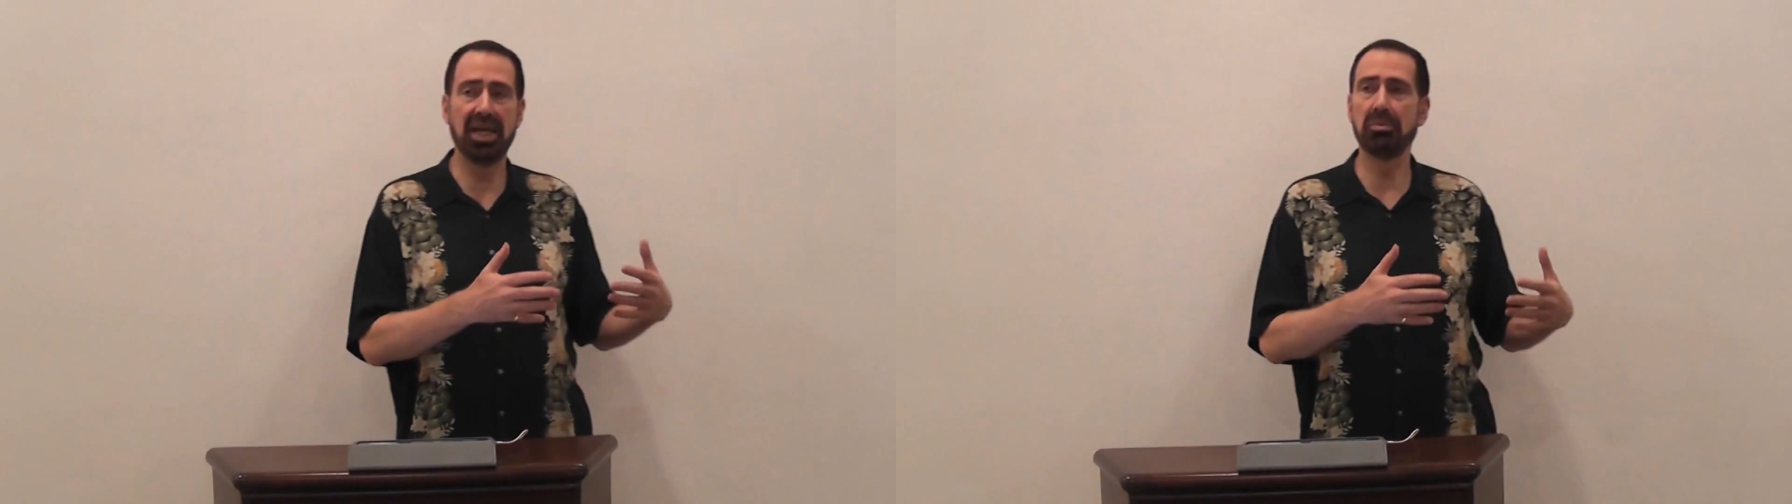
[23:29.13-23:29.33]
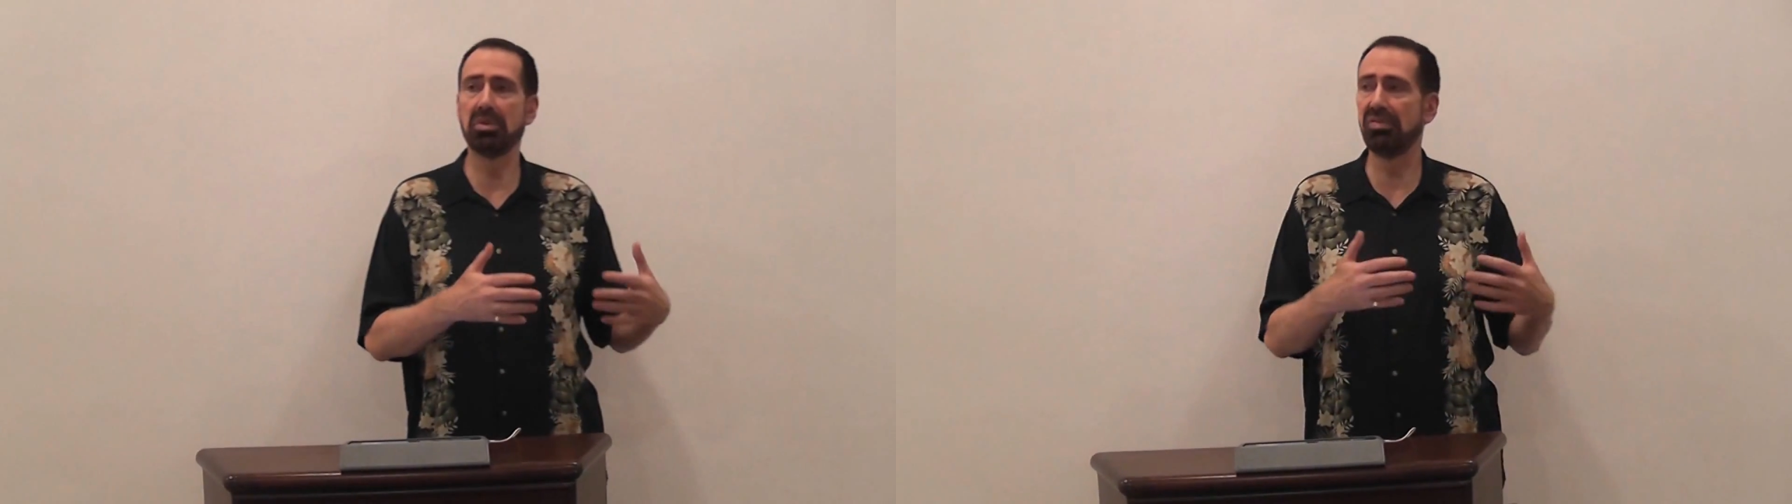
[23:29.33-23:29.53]

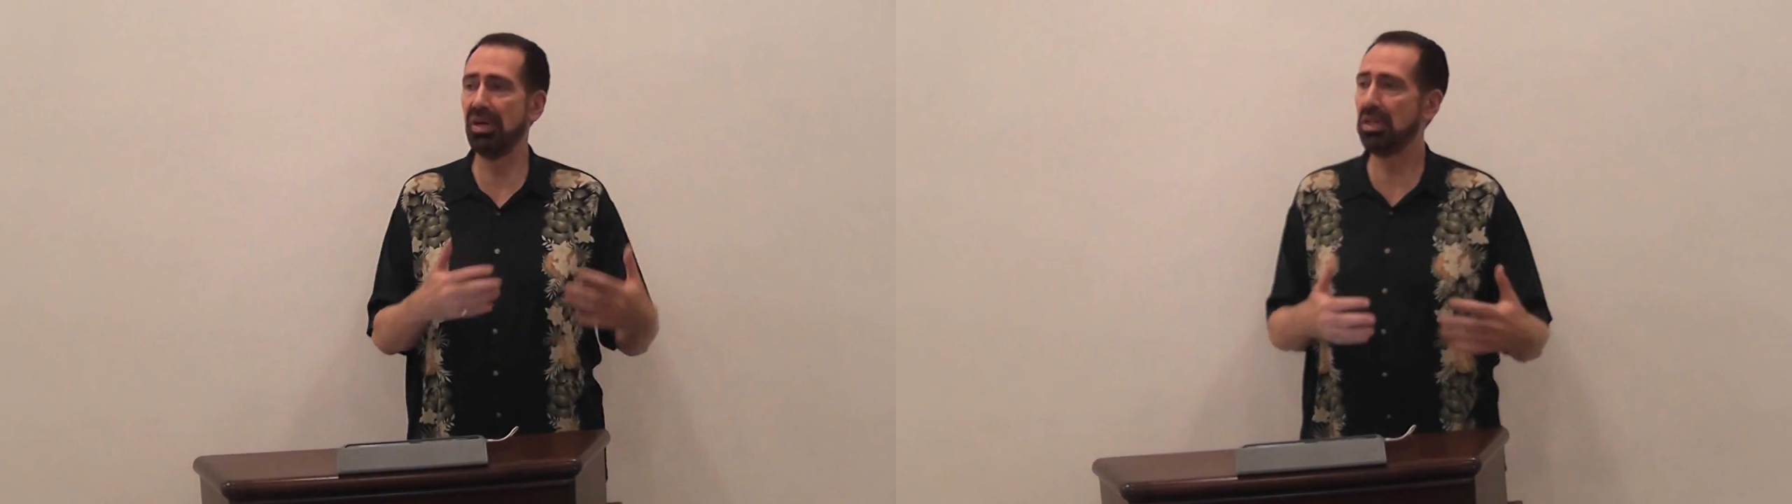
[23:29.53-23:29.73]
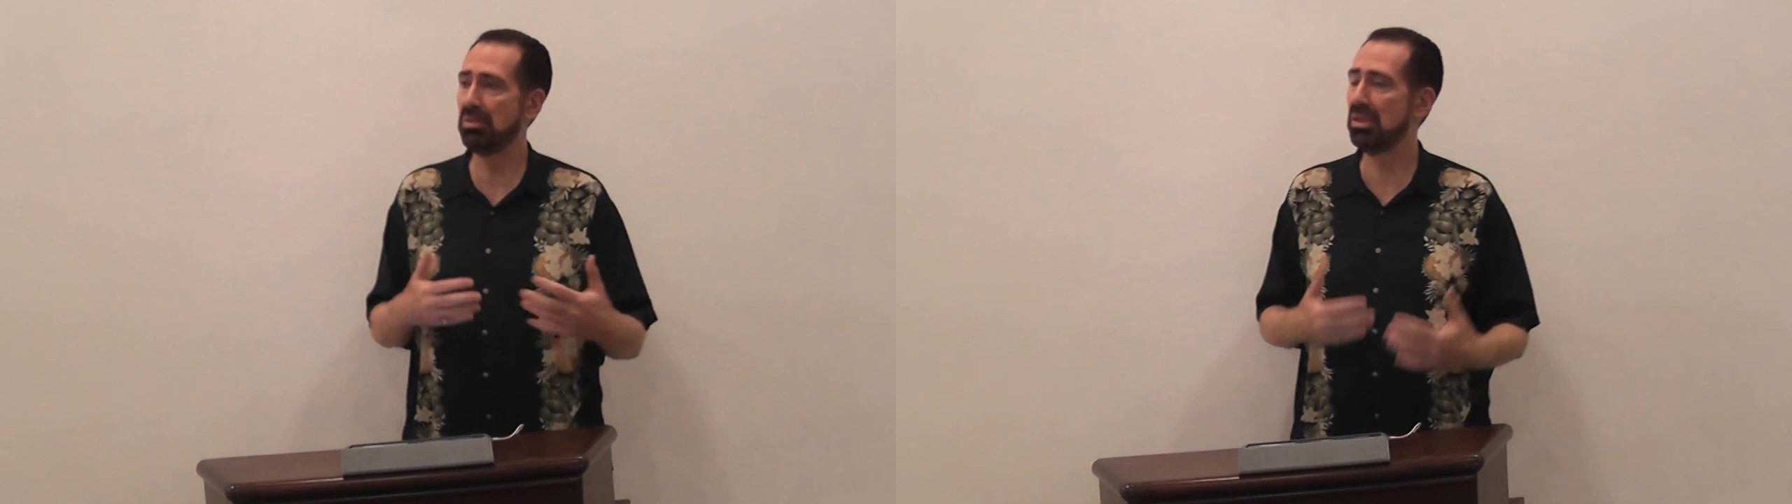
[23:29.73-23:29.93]
and it was
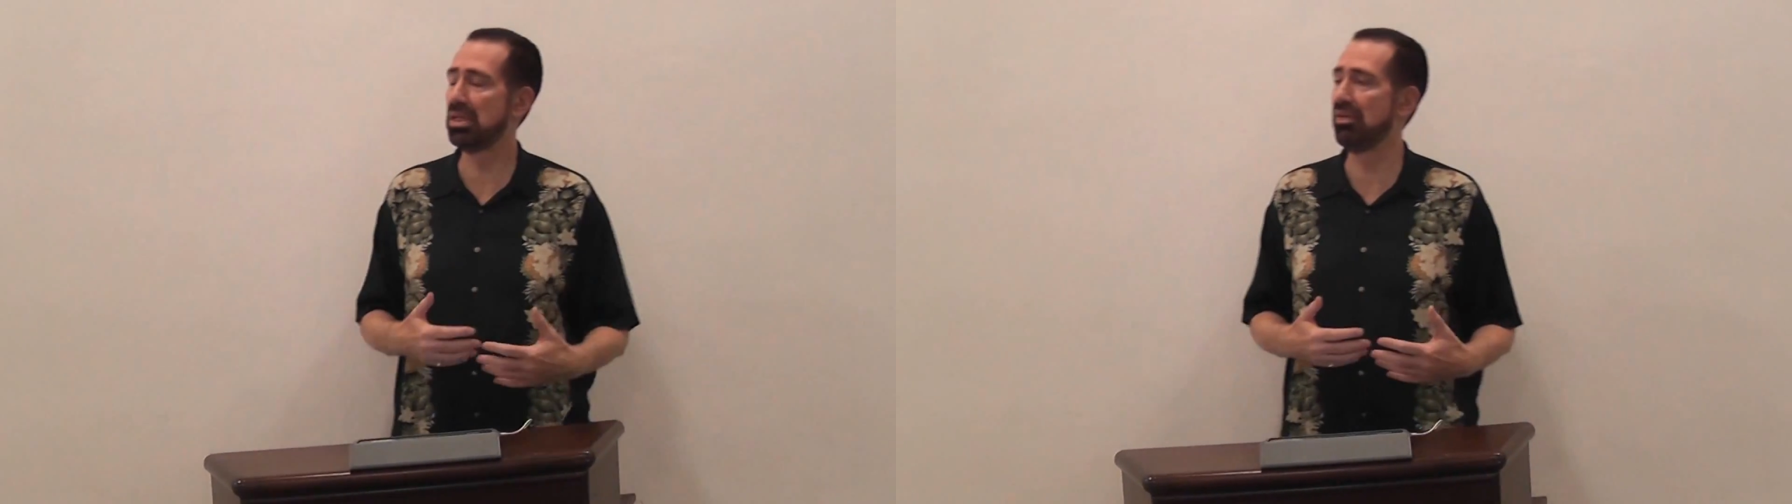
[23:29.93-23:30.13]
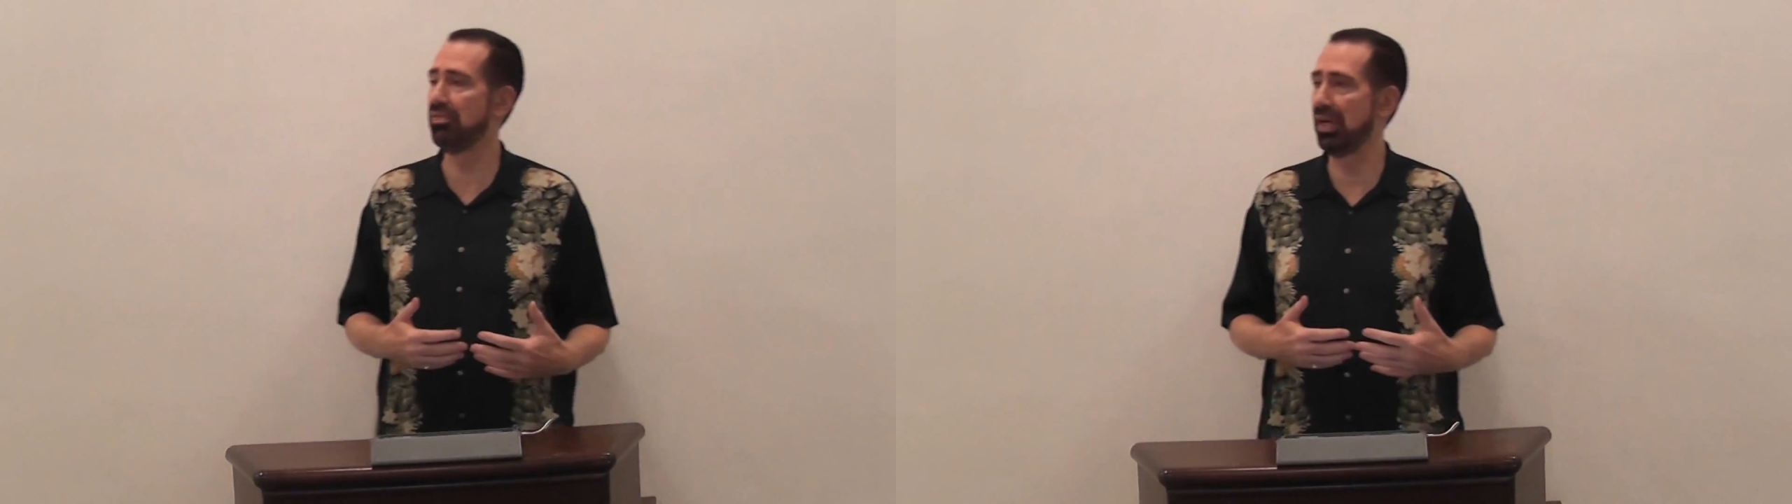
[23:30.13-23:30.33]
very
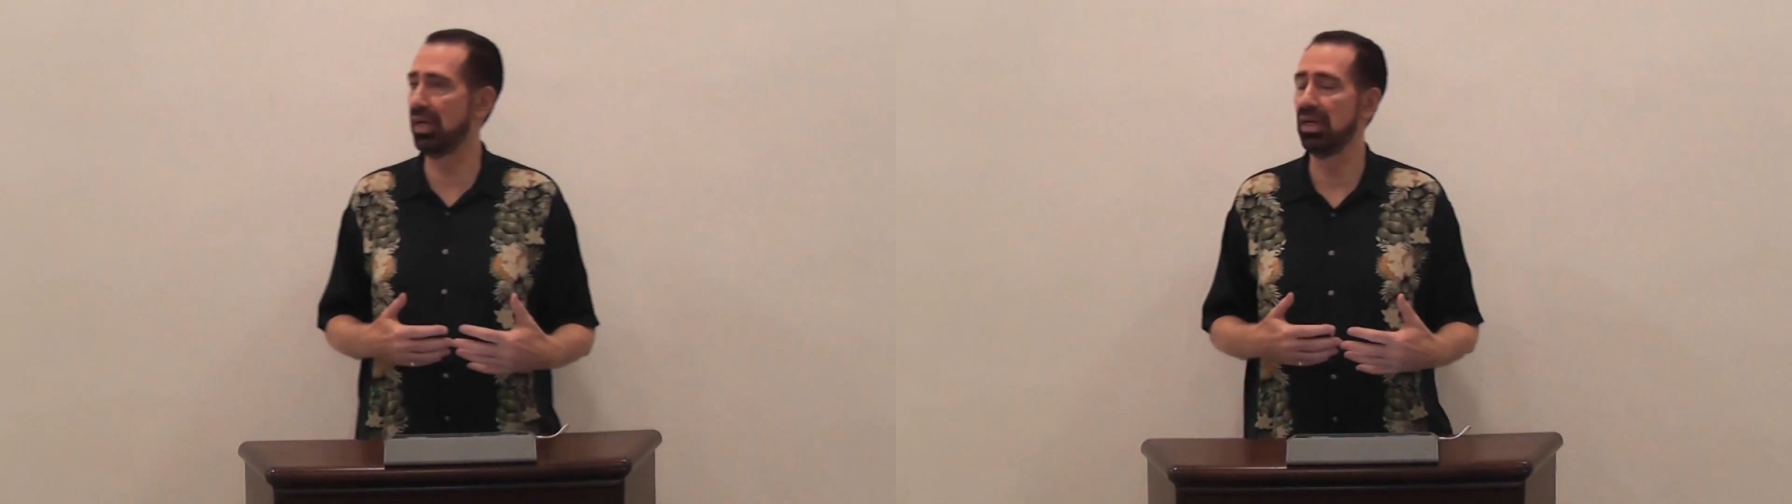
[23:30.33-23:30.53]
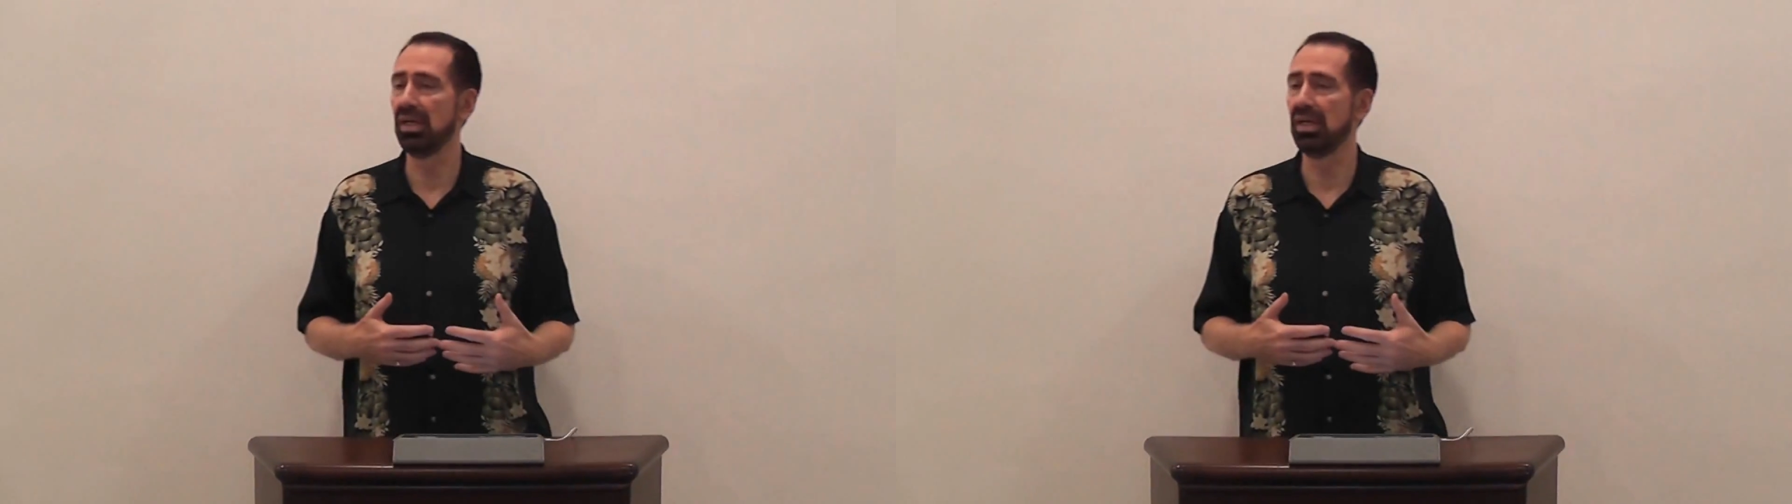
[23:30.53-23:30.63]
specific